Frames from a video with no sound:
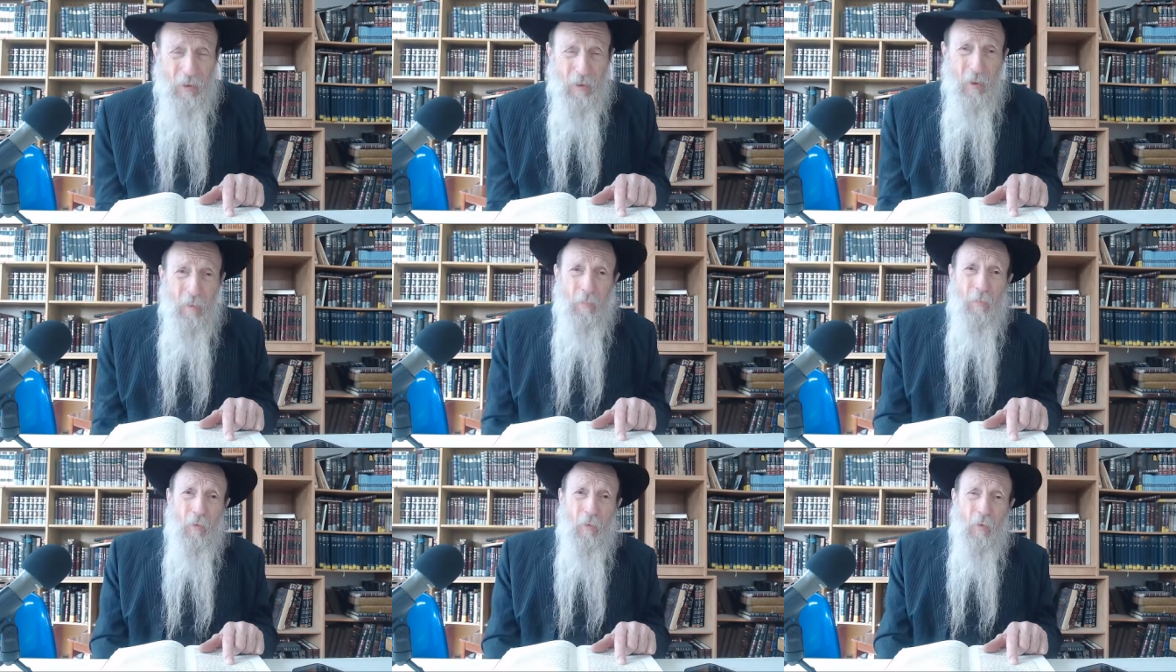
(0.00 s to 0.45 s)

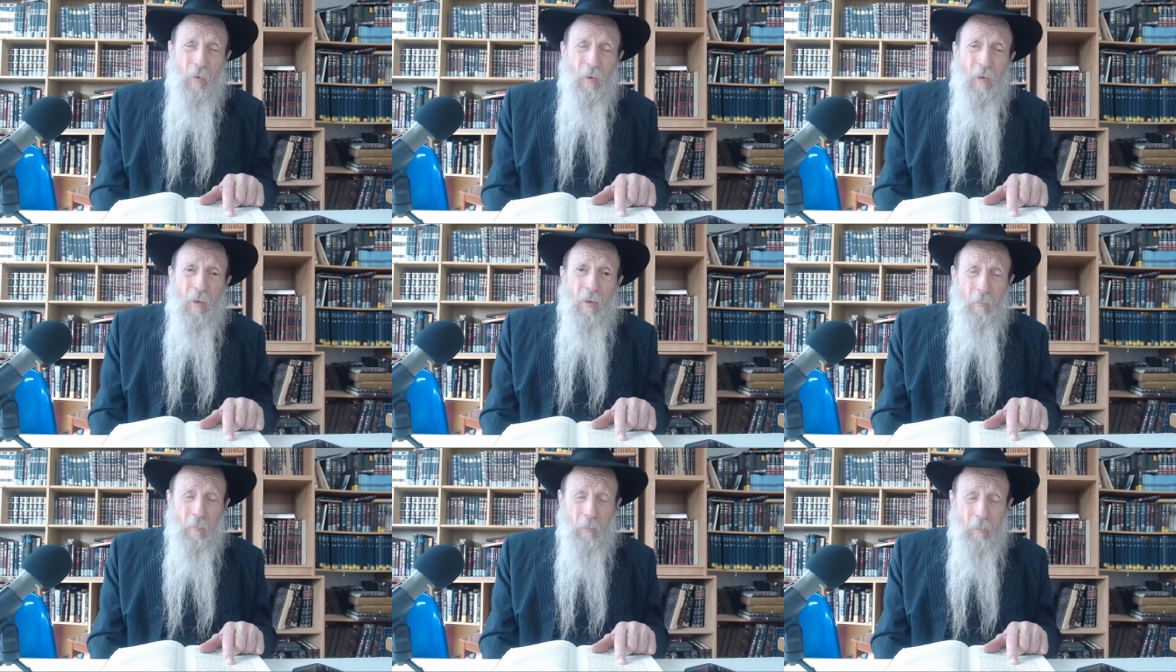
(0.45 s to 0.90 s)
up for.
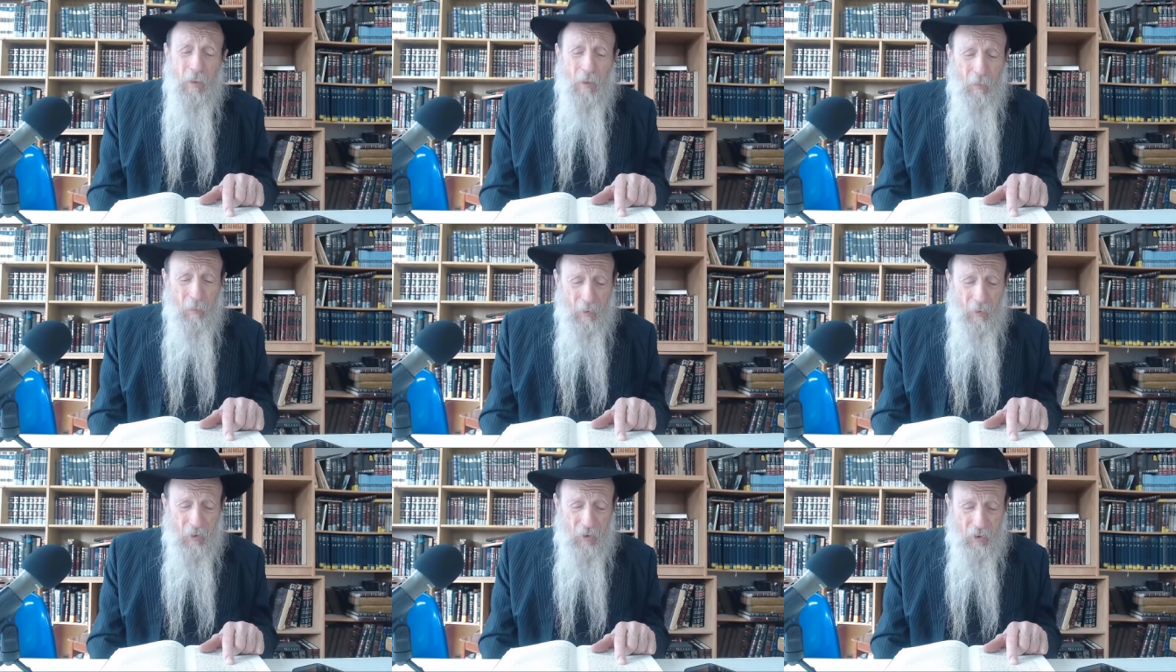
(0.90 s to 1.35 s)
Me or
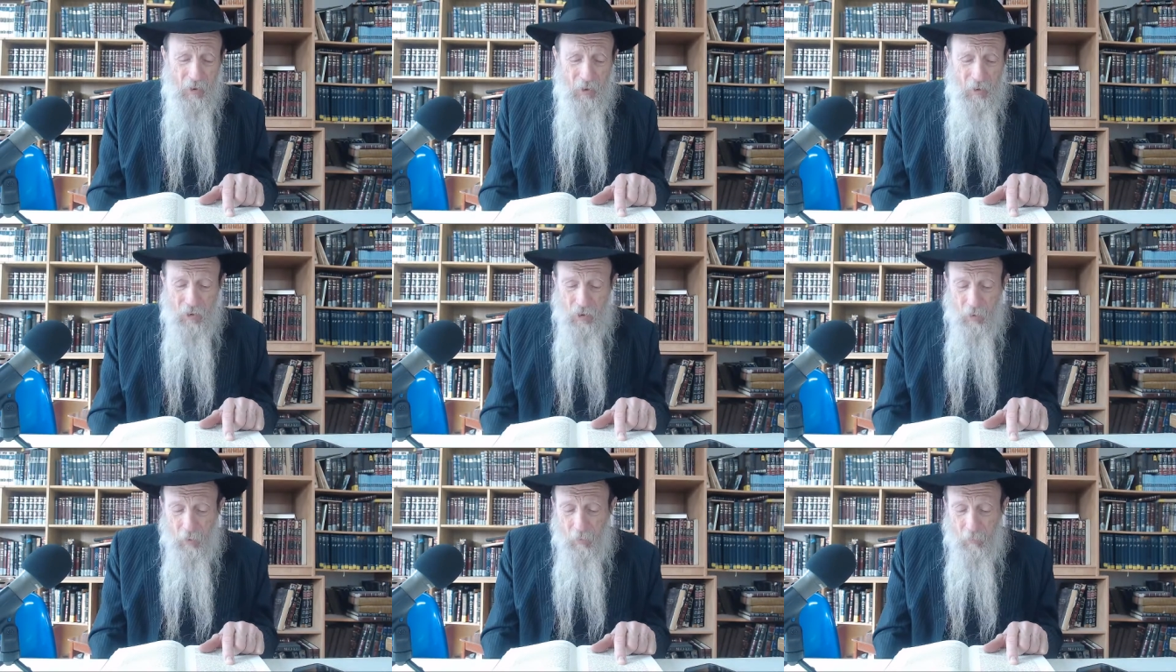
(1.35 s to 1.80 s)
my son,
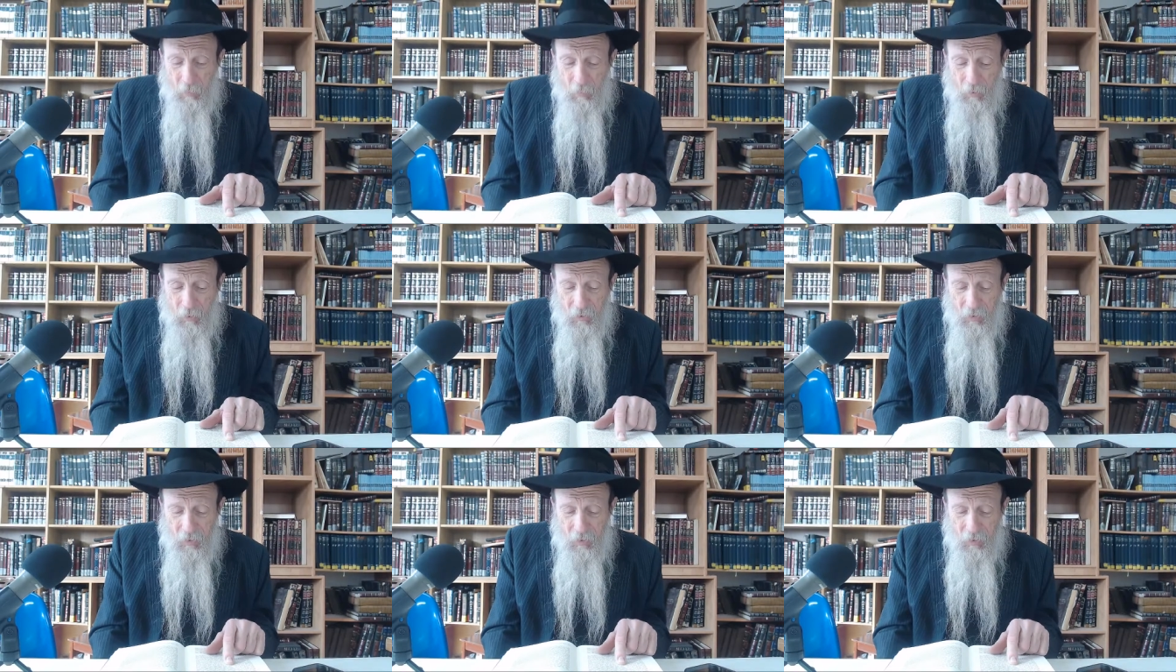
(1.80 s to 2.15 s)
so important to